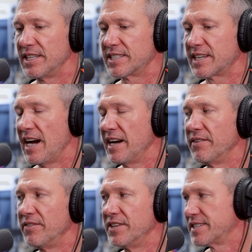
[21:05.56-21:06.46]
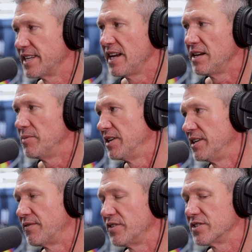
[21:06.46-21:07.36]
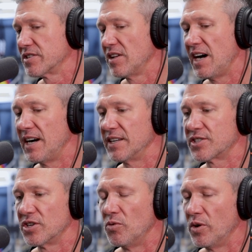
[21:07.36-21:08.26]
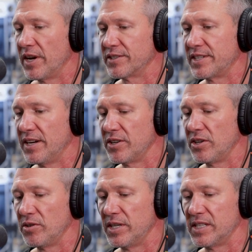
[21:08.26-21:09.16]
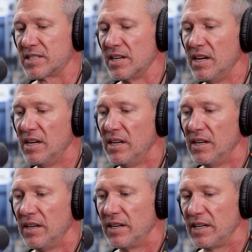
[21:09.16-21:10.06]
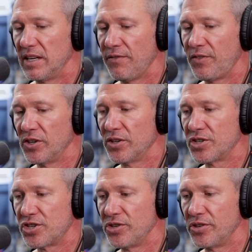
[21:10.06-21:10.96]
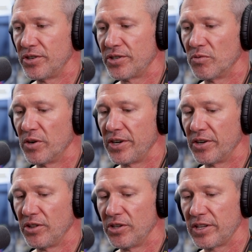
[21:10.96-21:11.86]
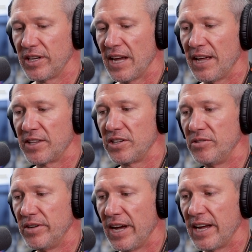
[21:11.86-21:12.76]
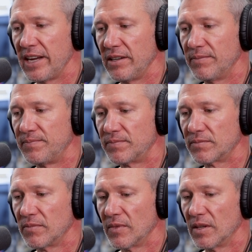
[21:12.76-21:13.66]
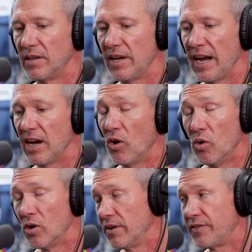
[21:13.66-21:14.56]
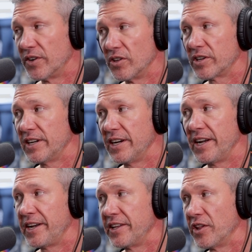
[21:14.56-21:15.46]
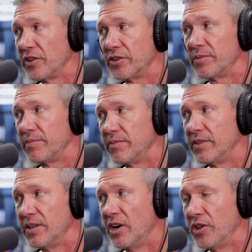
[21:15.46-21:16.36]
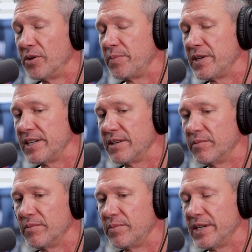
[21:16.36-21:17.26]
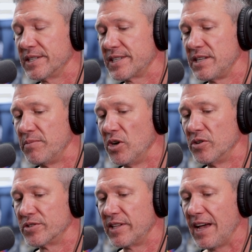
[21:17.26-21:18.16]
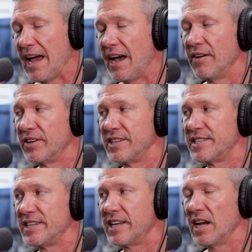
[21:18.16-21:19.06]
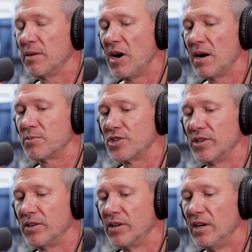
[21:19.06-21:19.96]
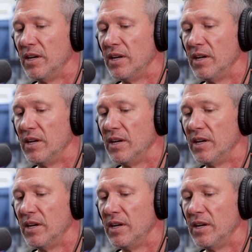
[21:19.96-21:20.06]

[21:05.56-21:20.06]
it's kind of the same in a different slot. So what I'll tell you is, if you're a shooter to where you're looking at the Unite, or if you're looking at any other the other P, P S E bows that have an E Z cam option,